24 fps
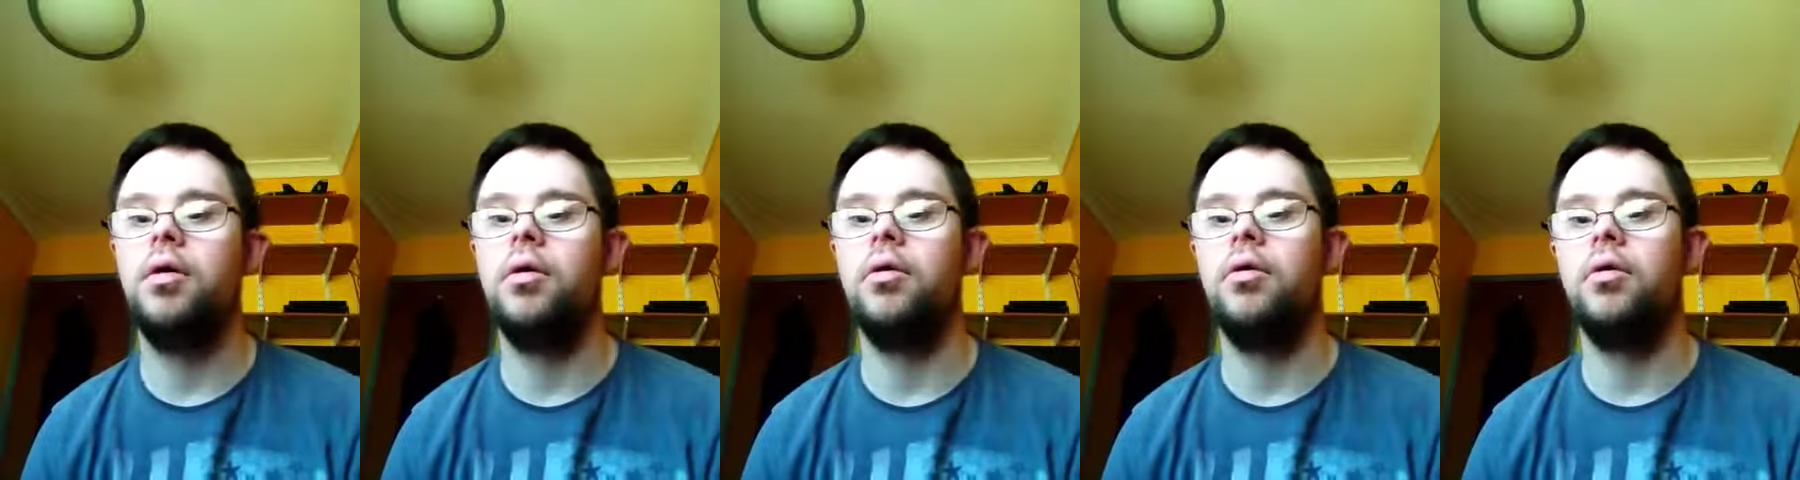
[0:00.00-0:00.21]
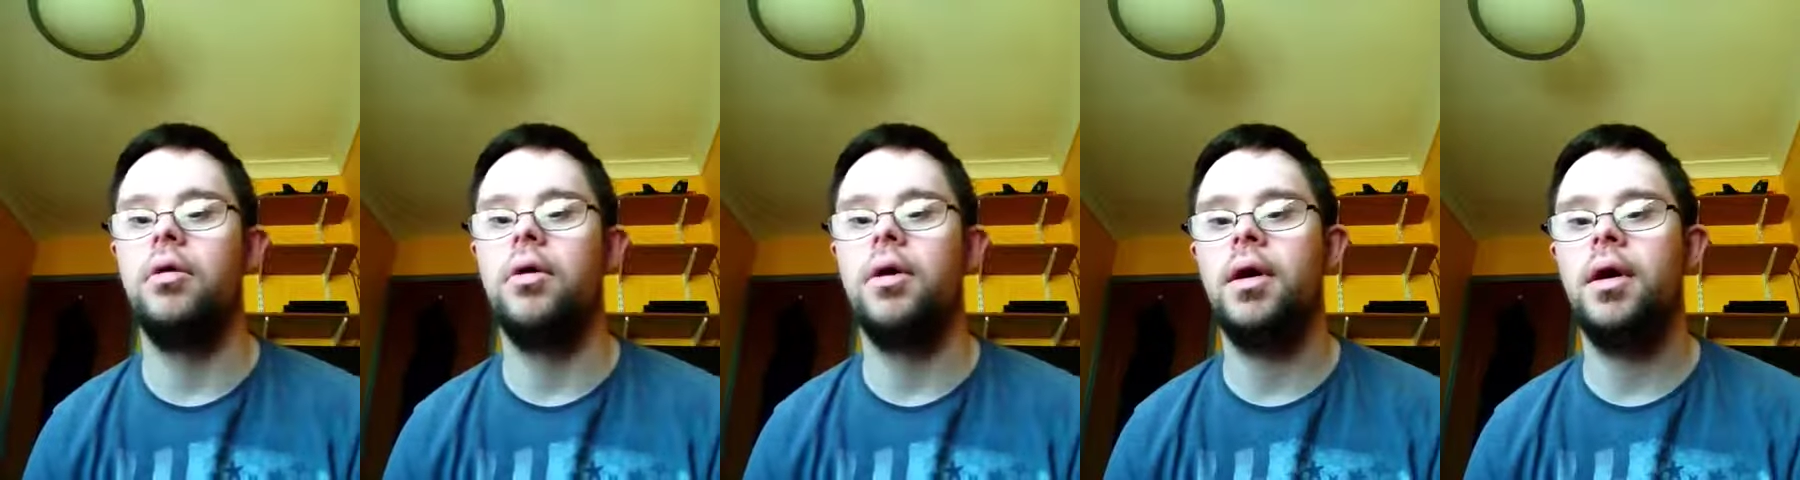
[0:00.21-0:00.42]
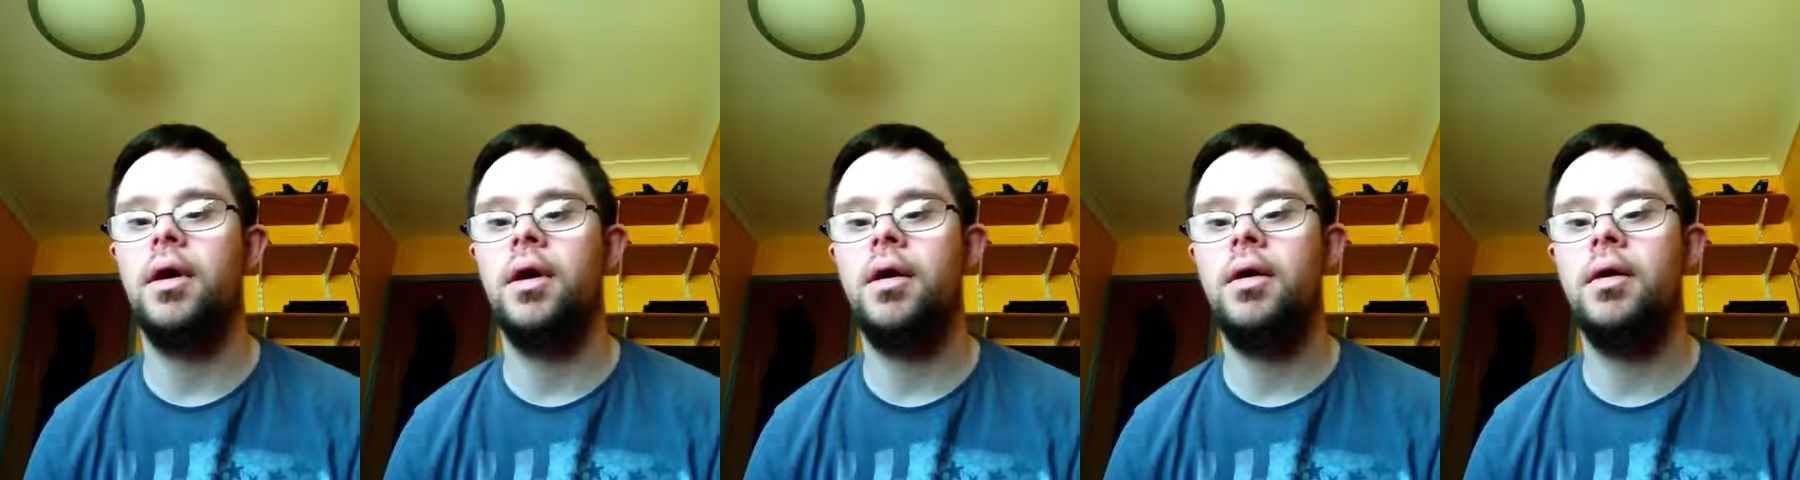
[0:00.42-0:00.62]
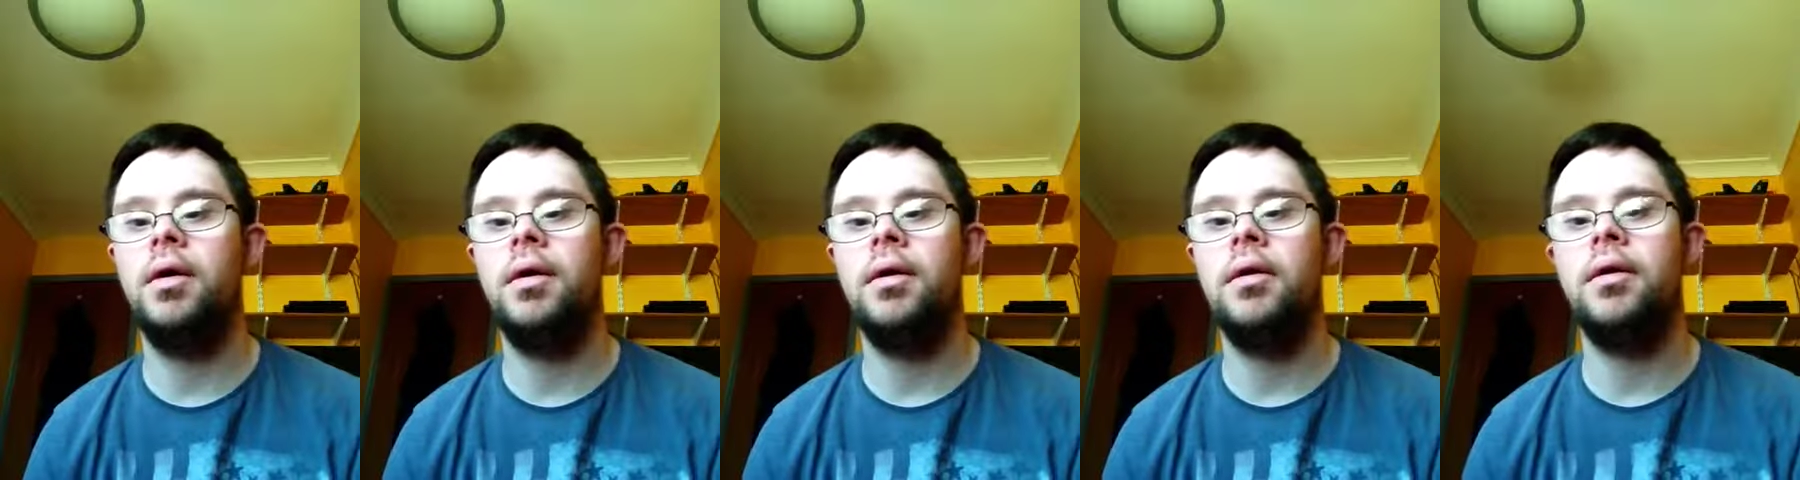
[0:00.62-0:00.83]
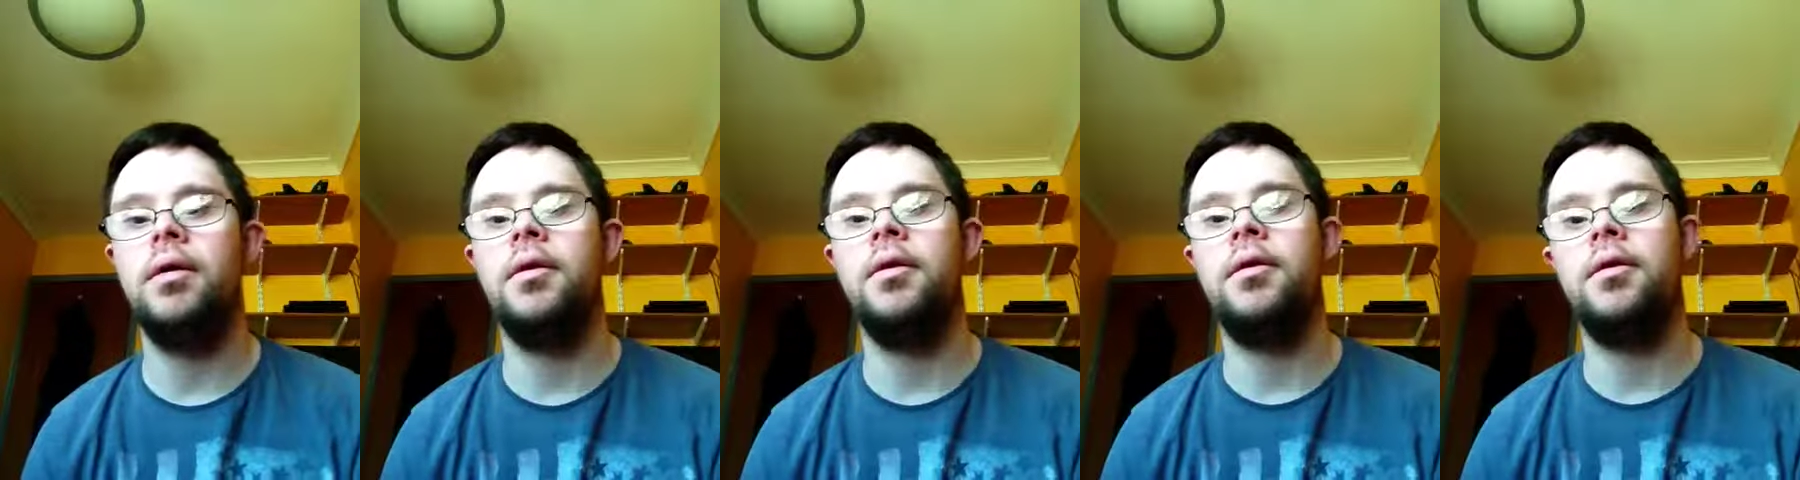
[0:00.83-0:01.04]
Okay,
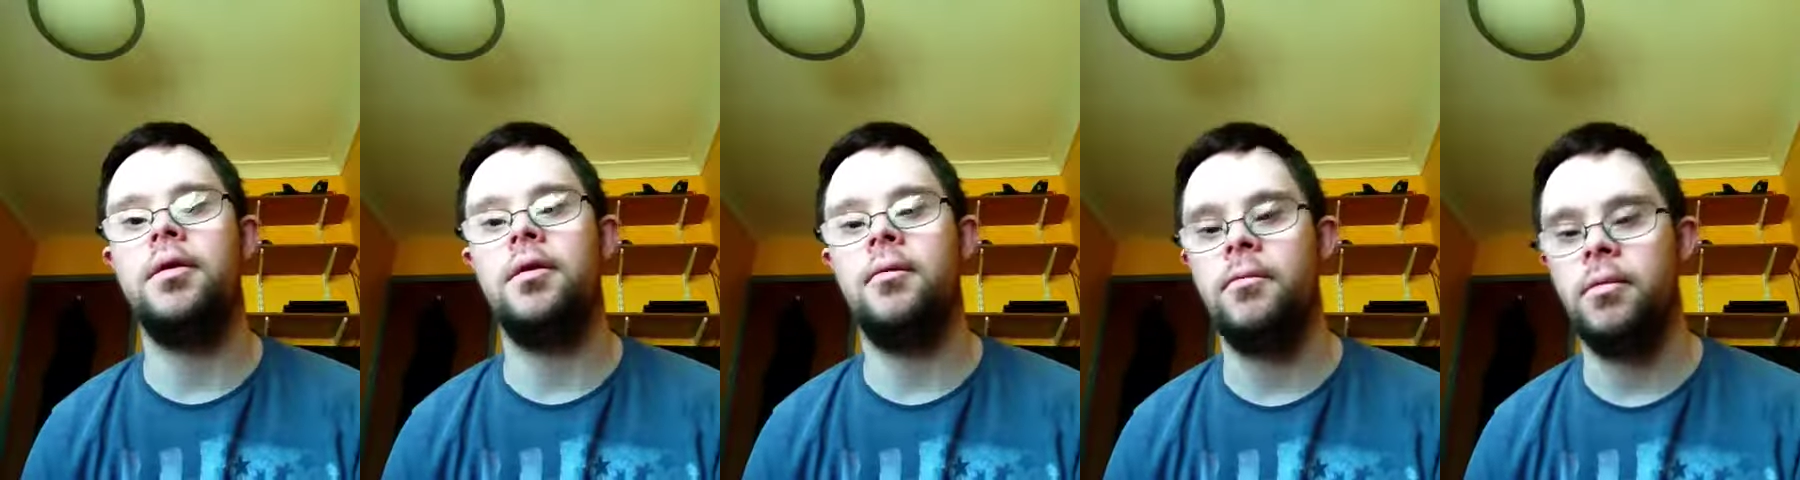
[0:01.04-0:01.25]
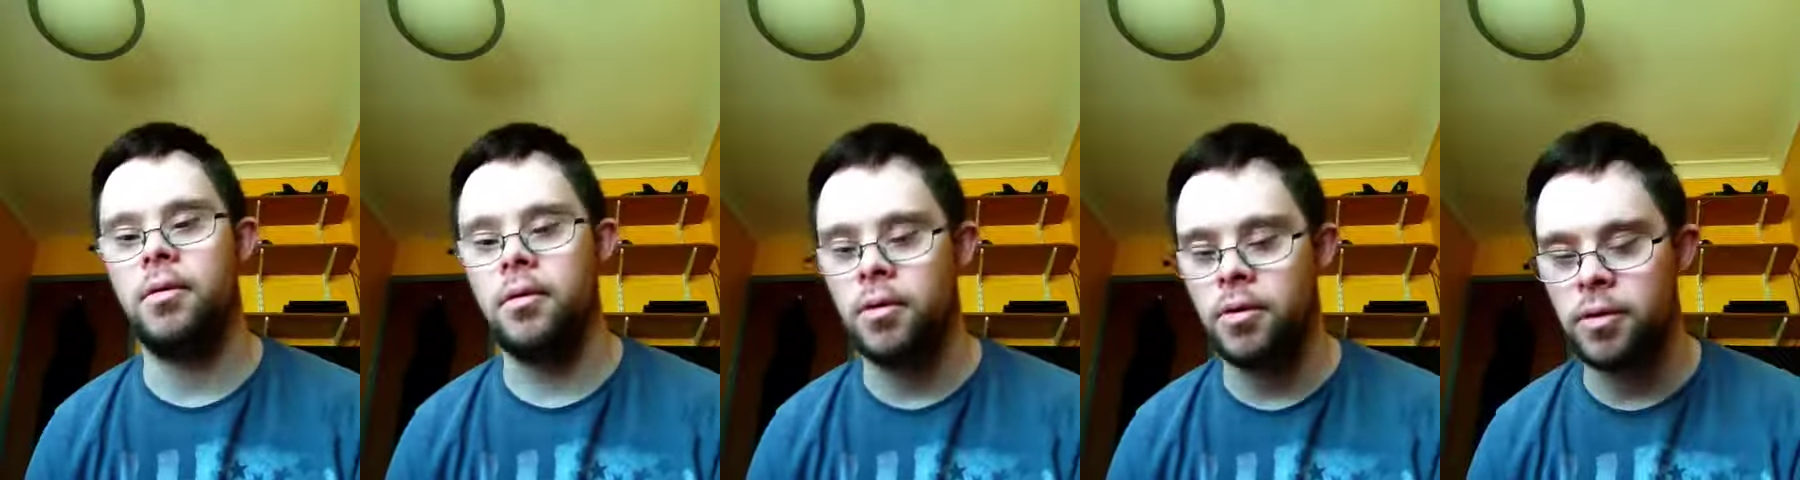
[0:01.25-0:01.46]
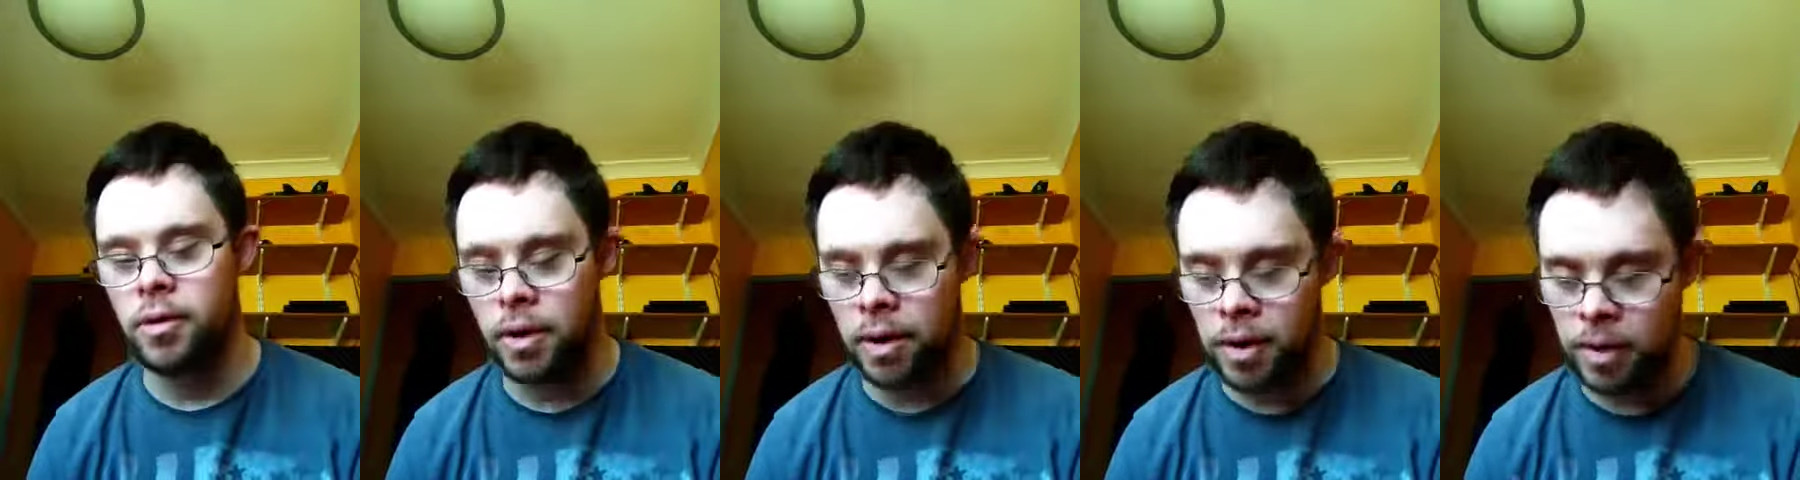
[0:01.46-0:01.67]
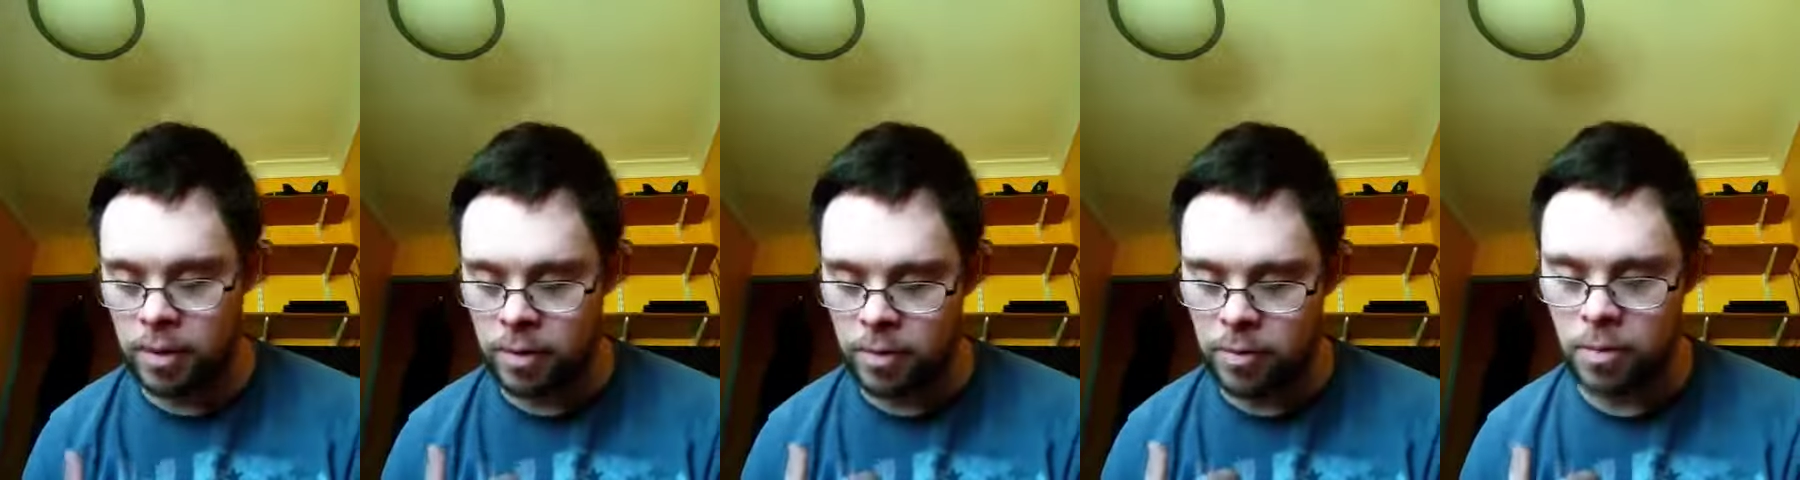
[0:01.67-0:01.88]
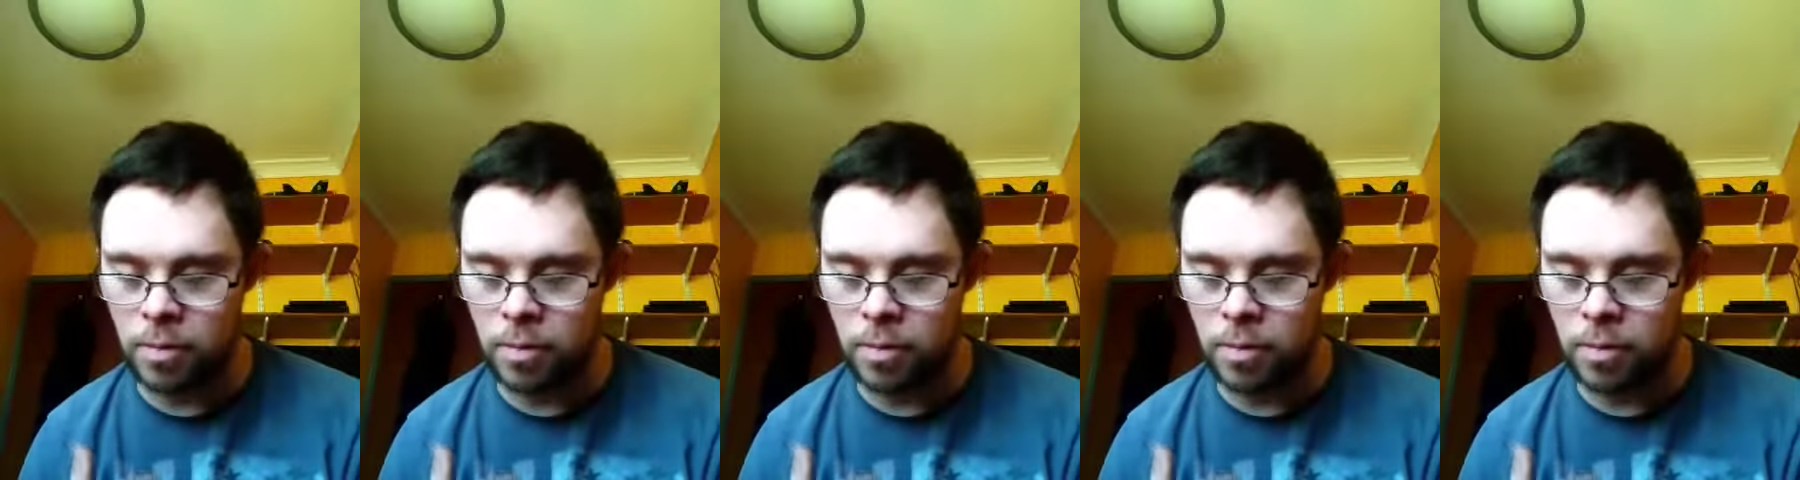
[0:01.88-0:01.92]
it is some guys here,